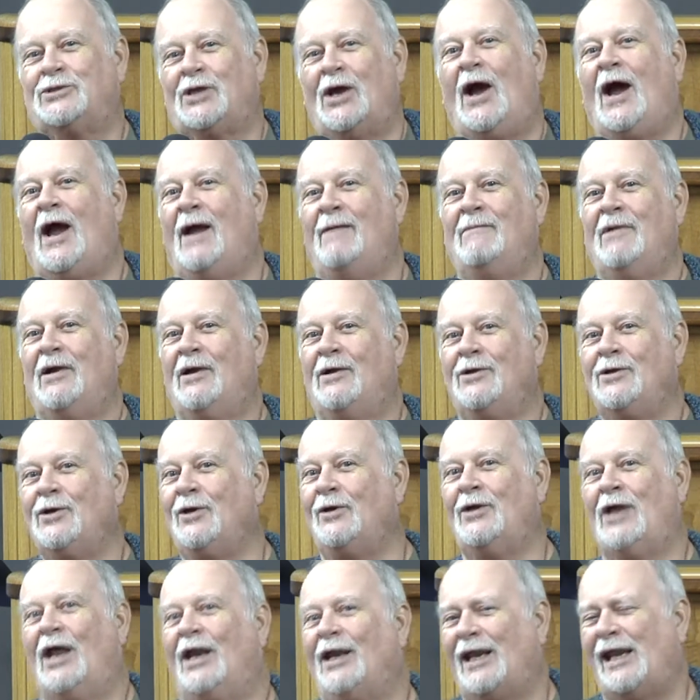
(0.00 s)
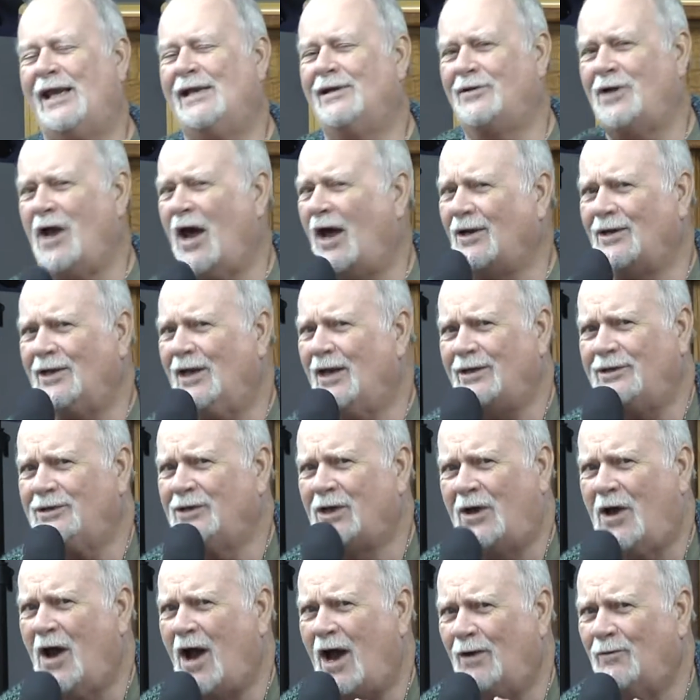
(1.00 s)
The trouble is, if you're
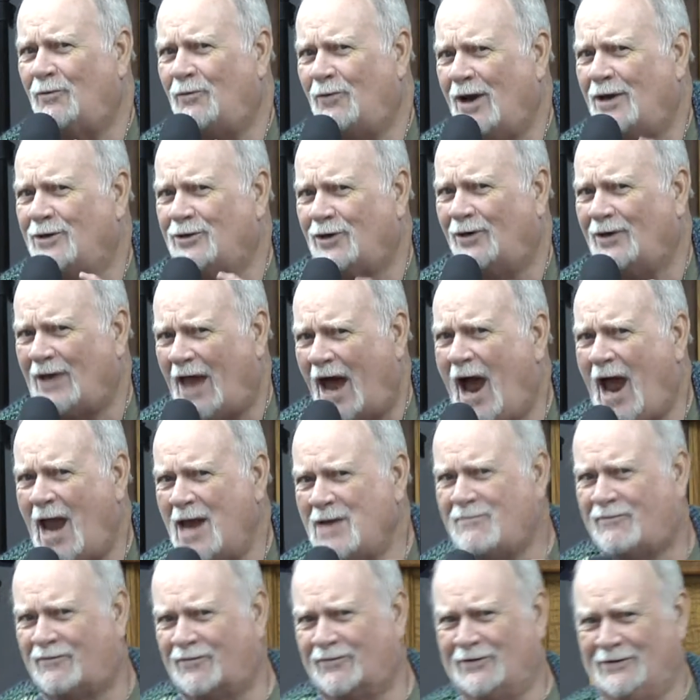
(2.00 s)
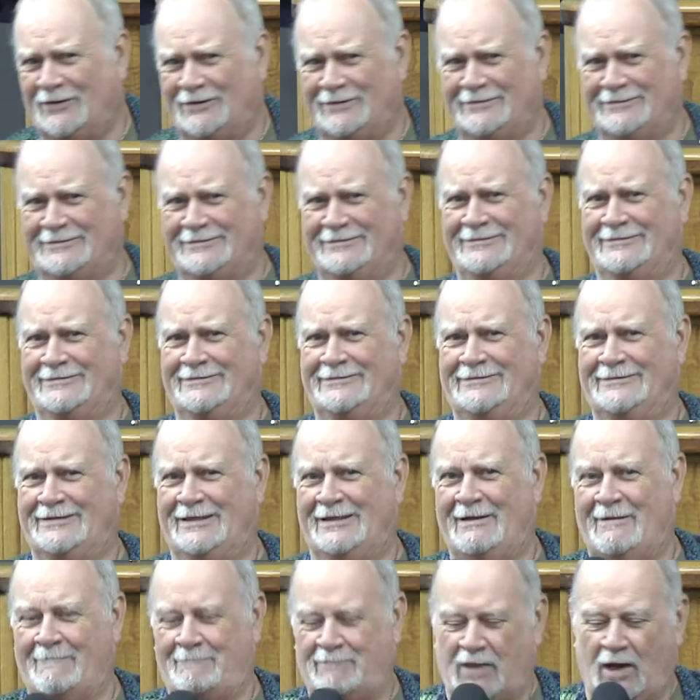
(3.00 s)
blowing it all the time, you're
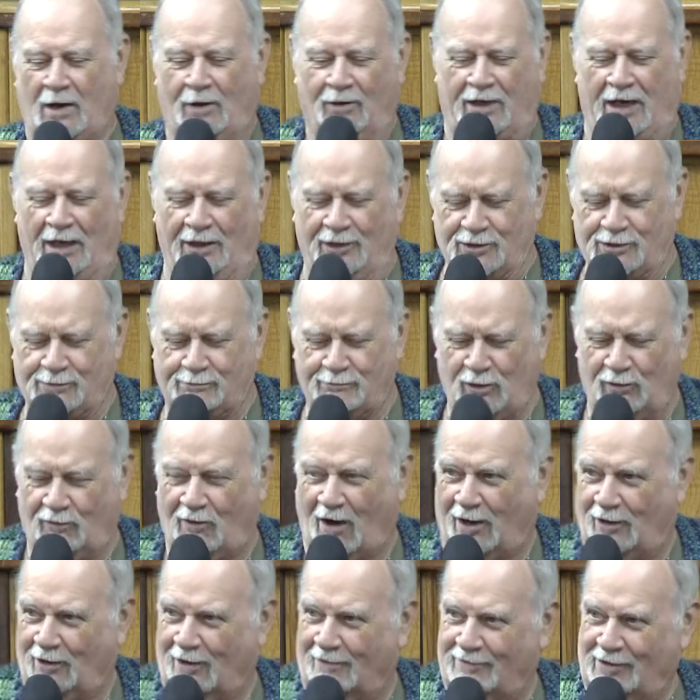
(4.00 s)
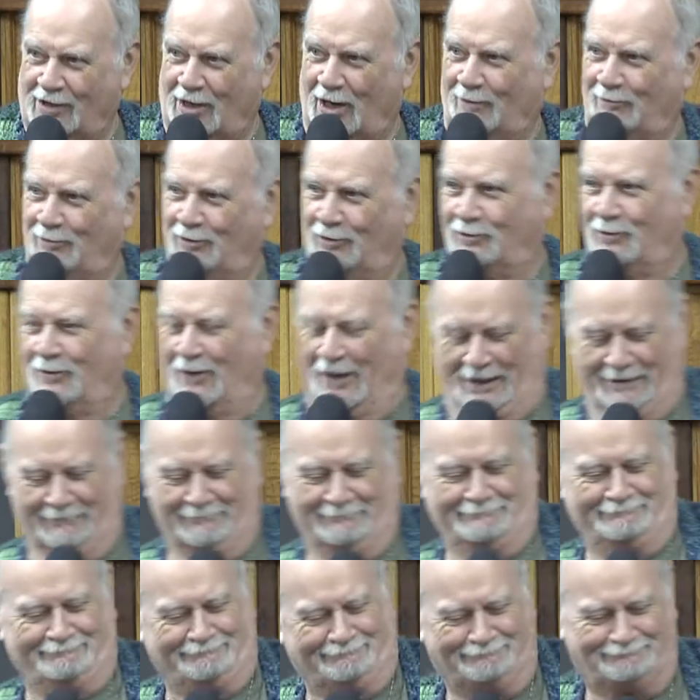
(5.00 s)
not letting God run your life.
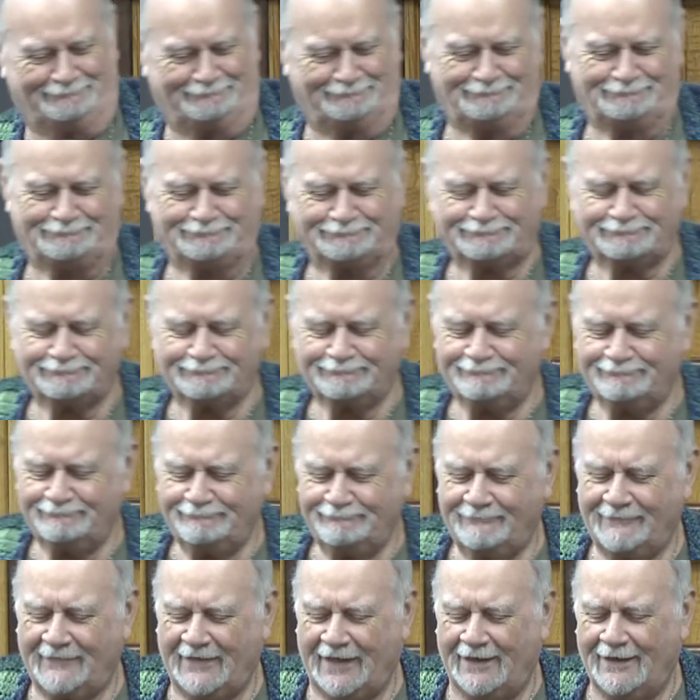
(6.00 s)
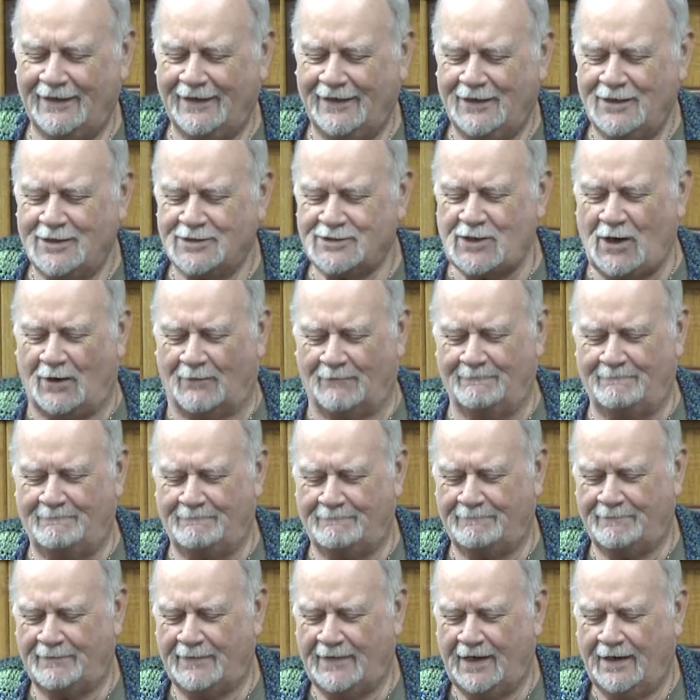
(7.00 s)
Okay, let's move right off of
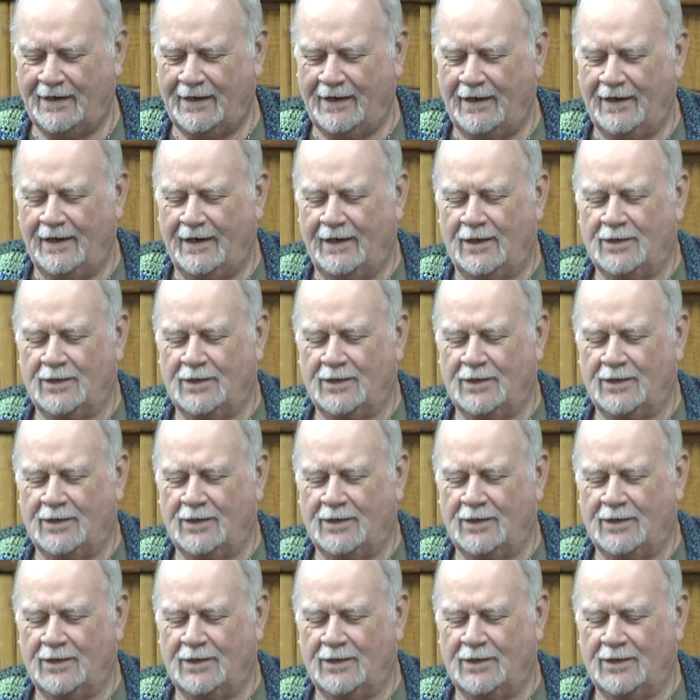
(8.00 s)
that real quick.